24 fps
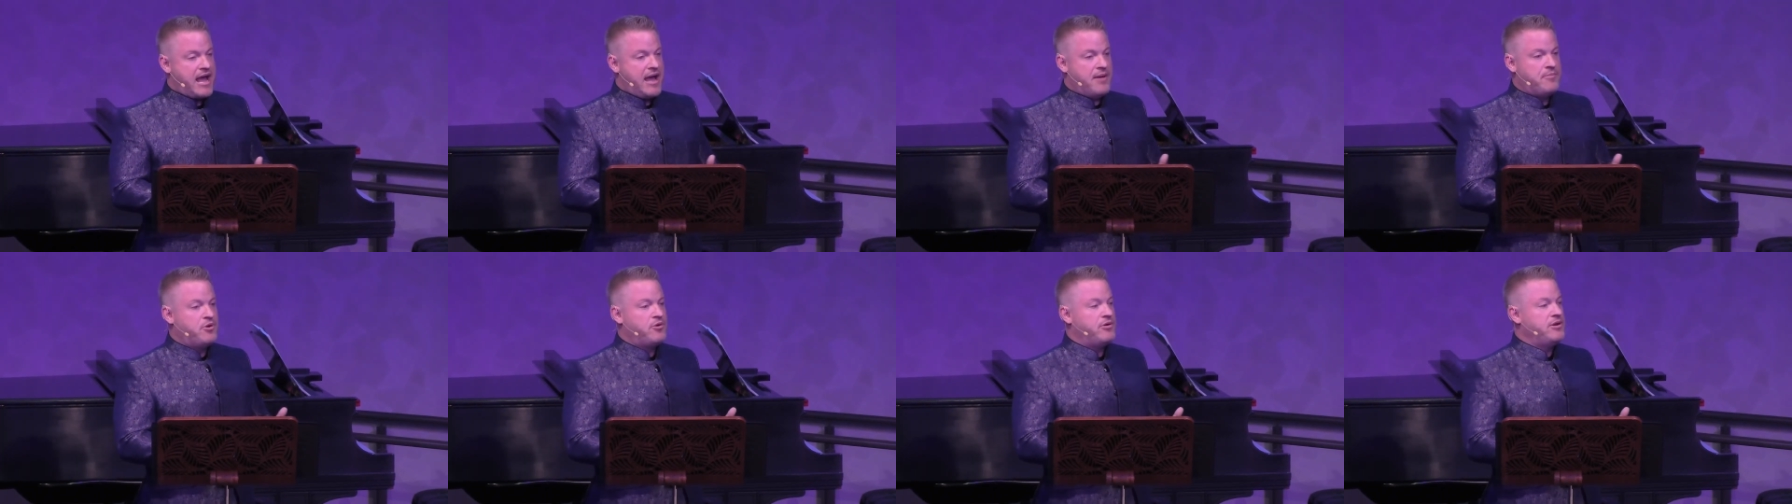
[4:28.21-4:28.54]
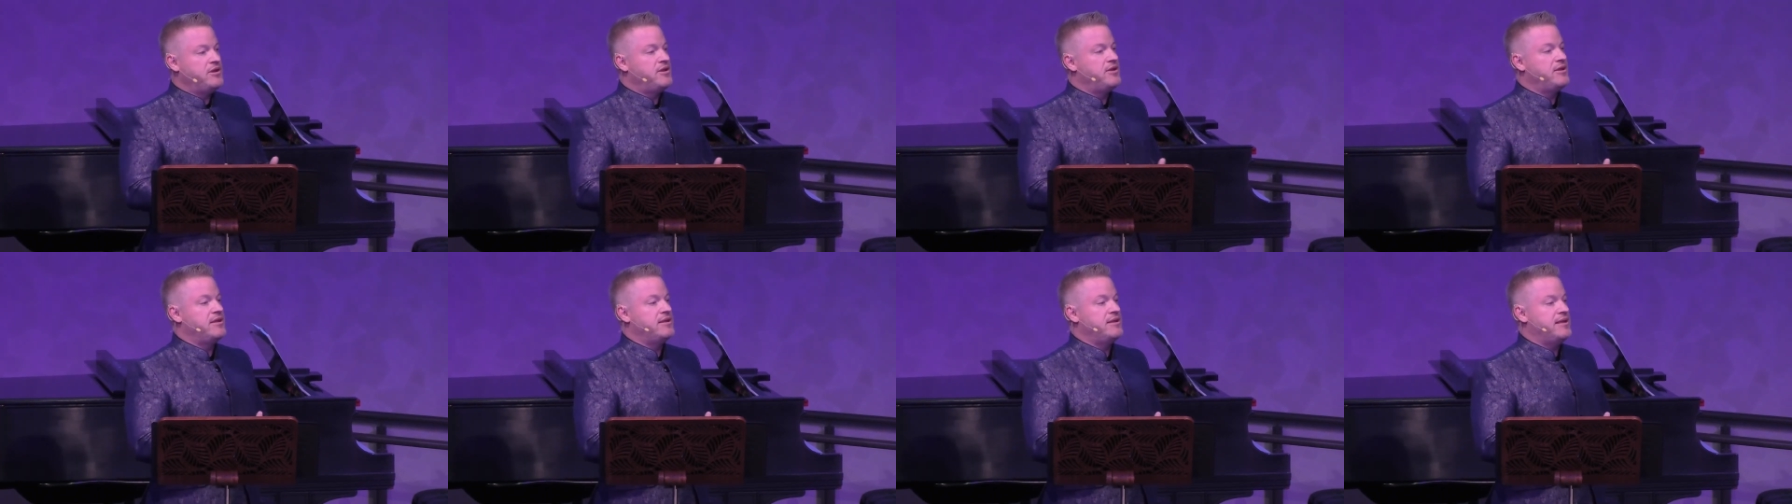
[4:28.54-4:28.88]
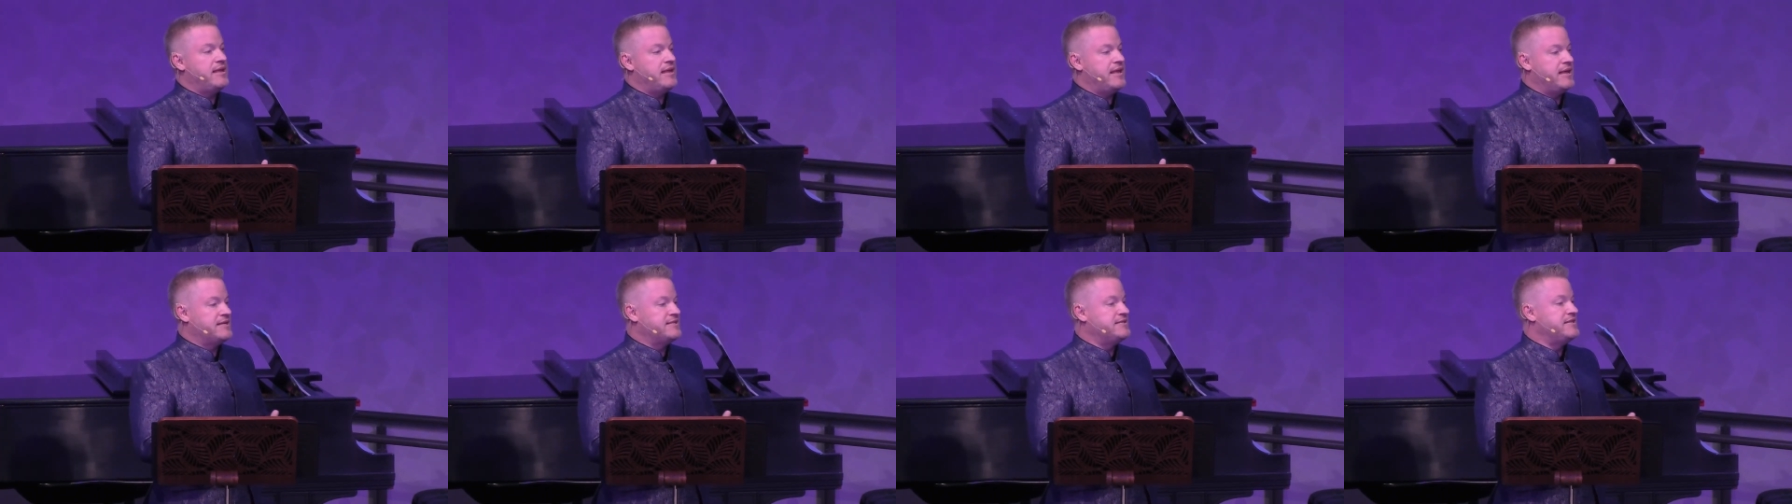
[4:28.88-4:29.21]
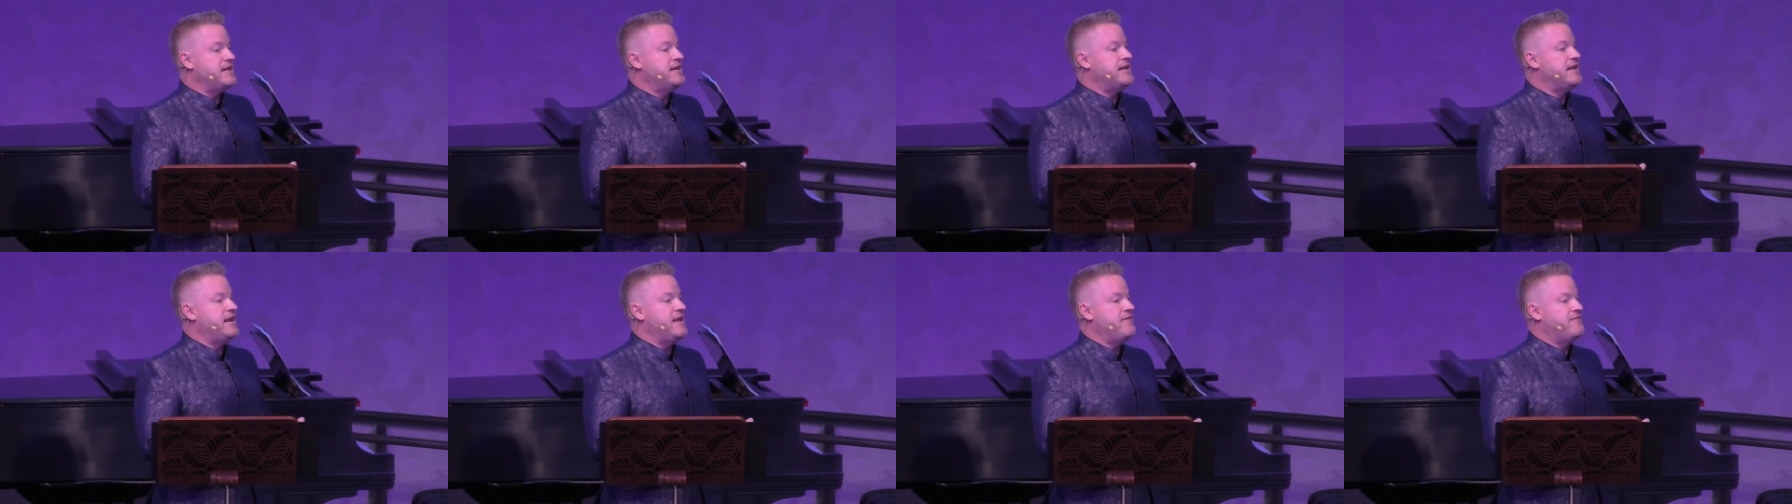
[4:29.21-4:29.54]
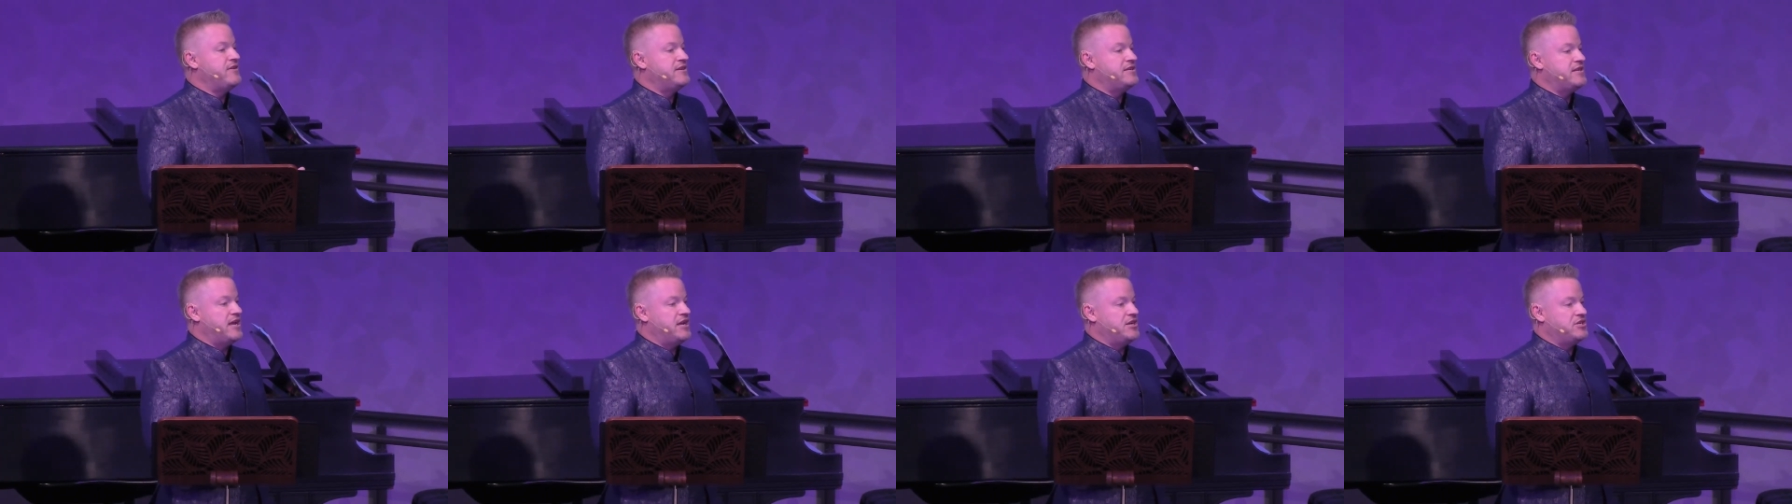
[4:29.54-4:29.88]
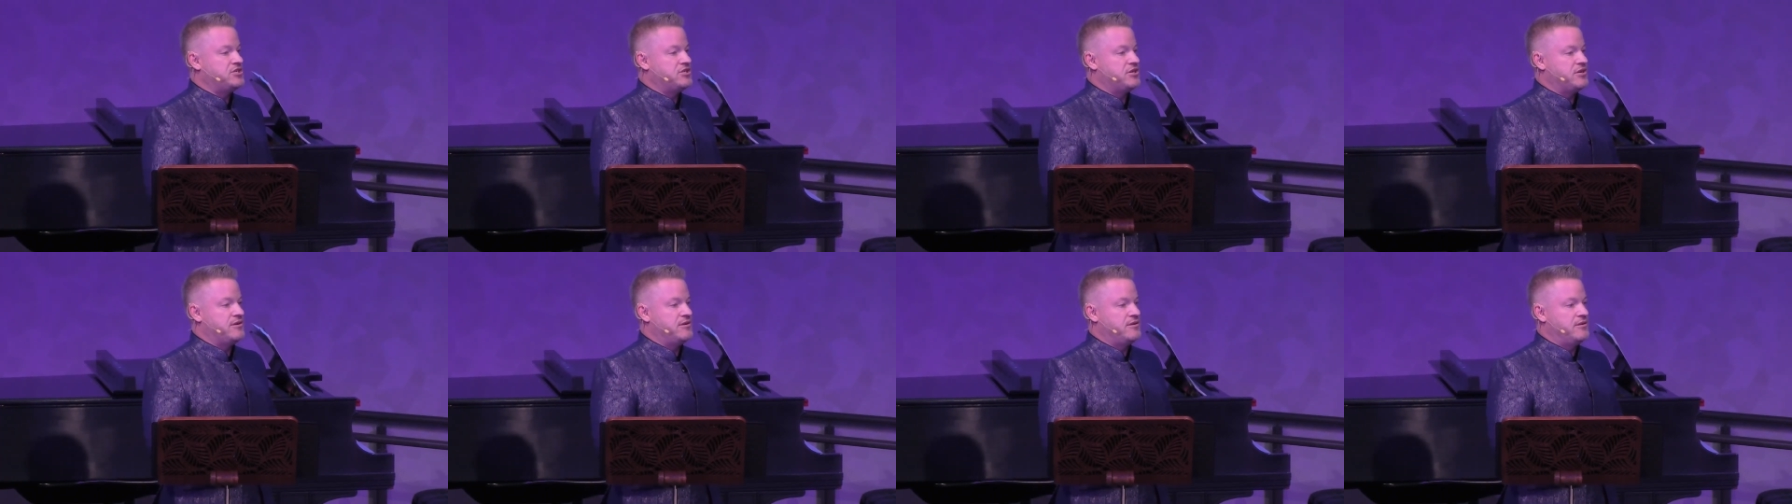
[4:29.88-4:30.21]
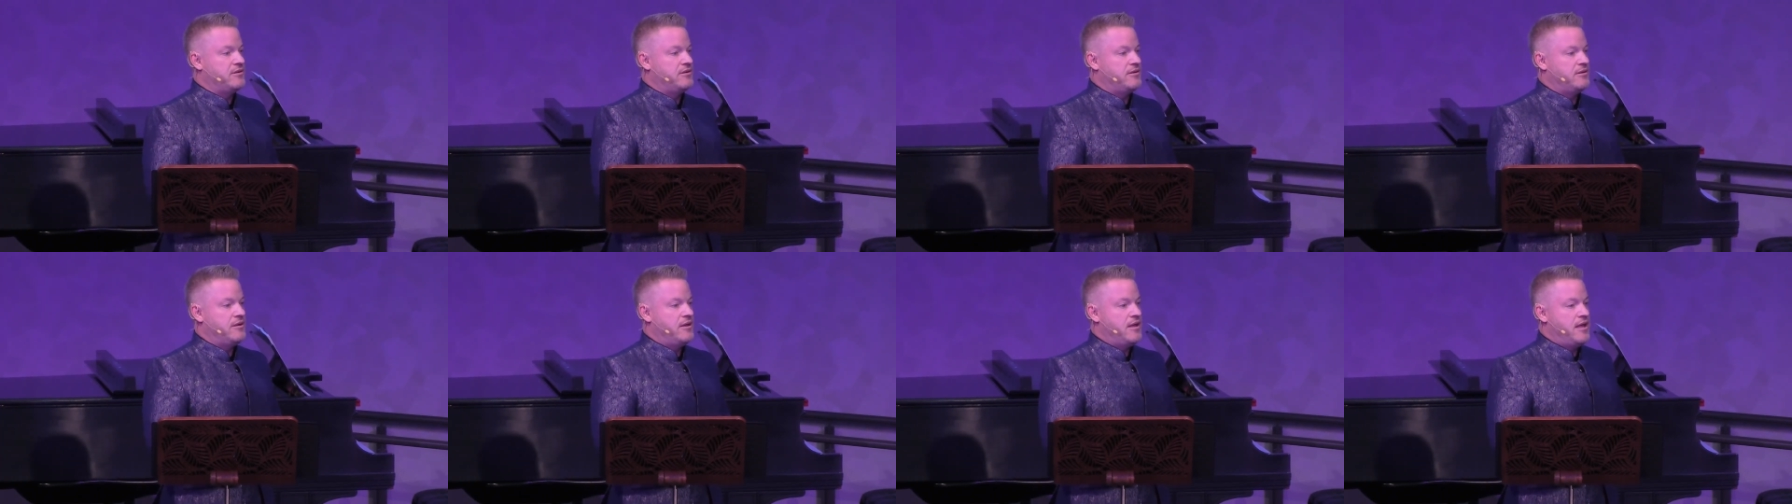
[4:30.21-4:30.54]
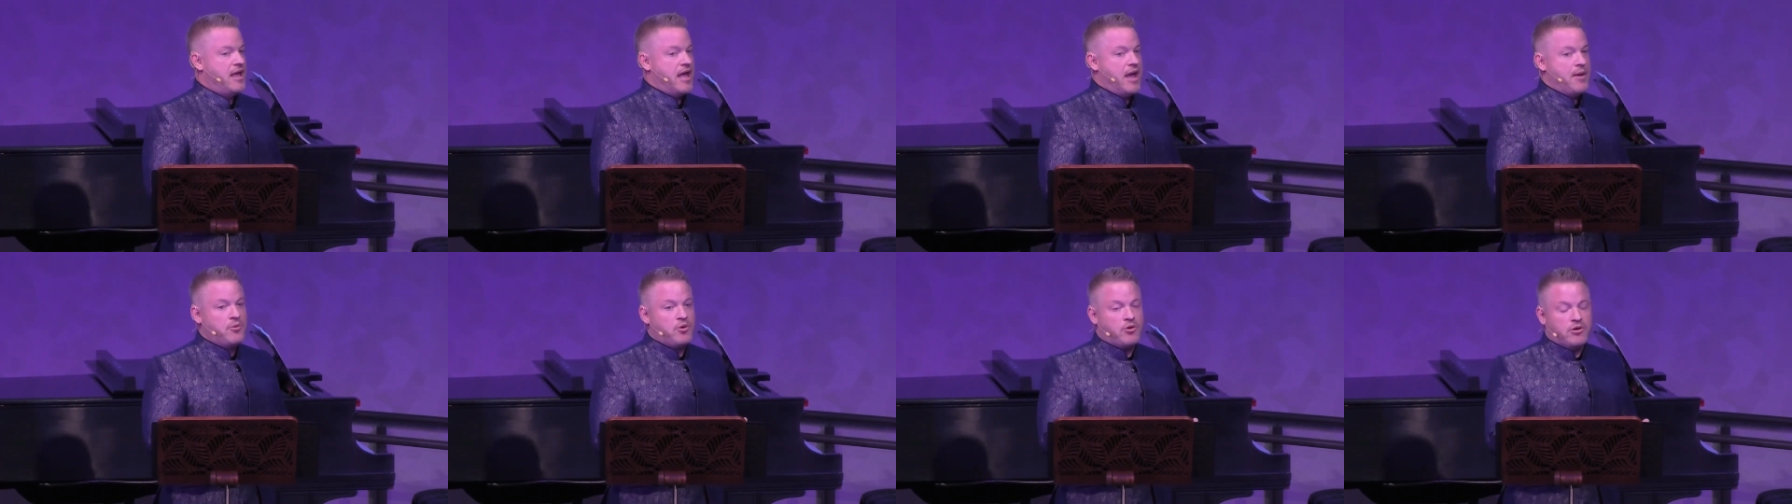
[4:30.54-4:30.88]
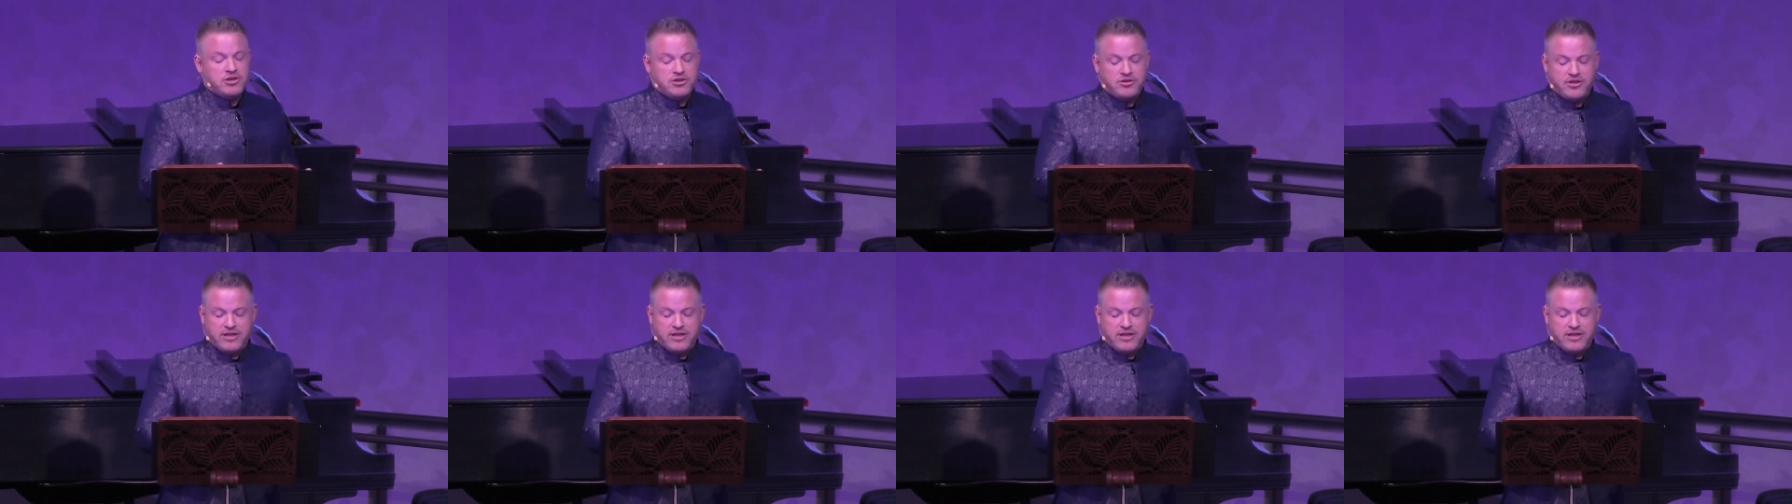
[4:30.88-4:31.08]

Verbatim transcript: I'm going to extend an invitation. I'm going